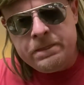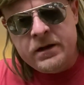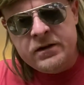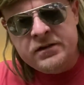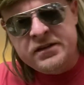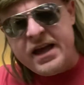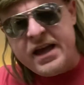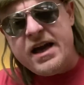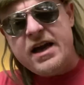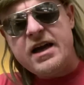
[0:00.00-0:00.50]

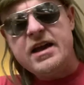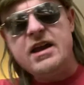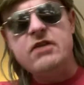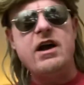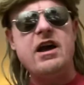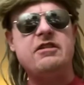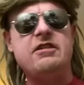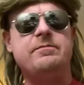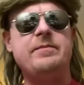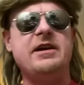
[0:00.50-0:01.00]
Yeah,
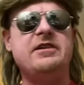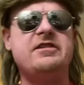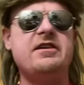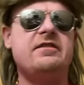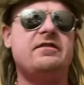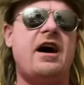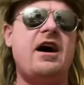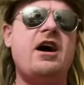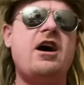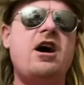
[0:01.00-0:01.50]
anyways, bitches,
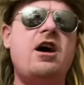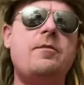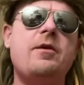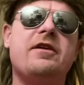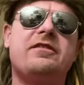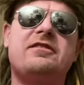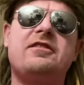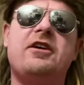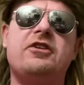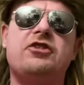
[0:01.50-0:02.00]
I
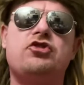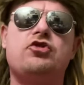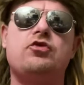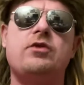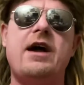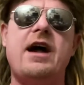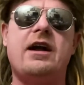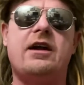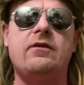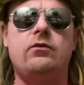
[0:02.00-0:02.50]
almost lost
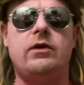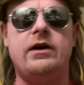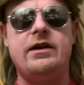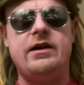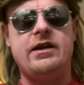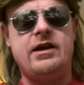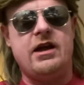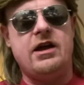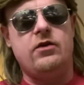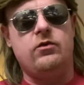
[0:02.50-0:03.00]
track of what
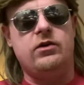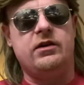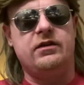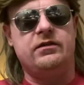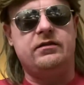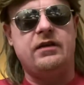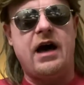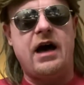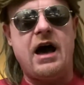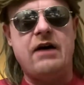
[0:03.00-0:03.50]
day it
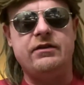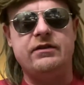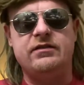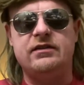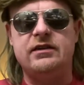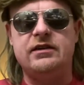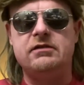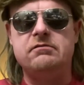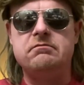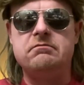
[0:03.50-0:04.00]
was.
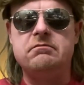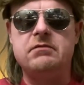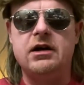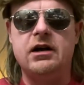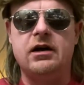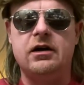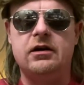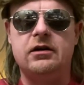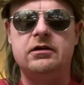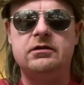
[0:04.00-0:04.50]
Obviously,
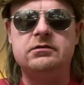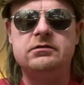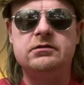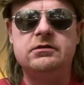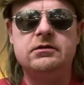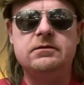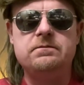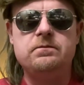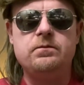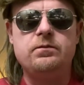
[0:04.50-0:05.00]

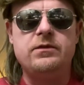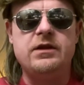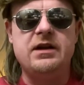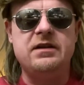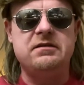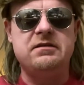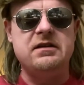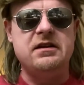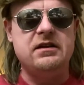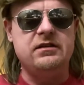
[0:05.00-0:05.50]

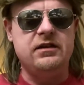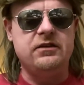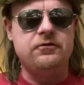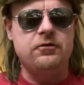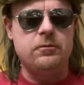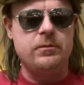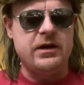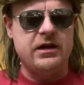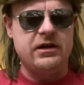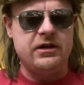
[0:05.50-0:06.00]
it's easy for
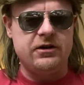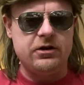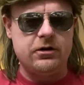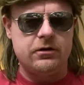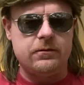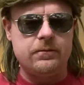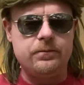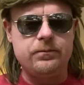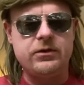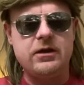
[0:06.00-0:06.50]
me to
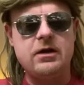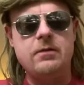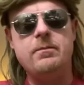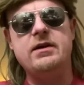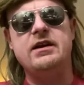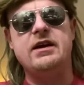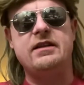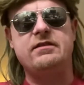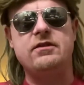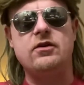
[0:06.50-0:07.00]
do, but
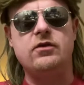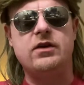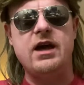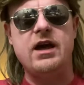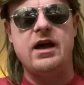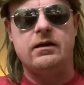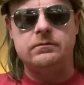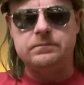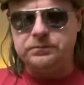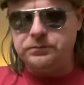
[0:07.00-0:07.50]
that's okay.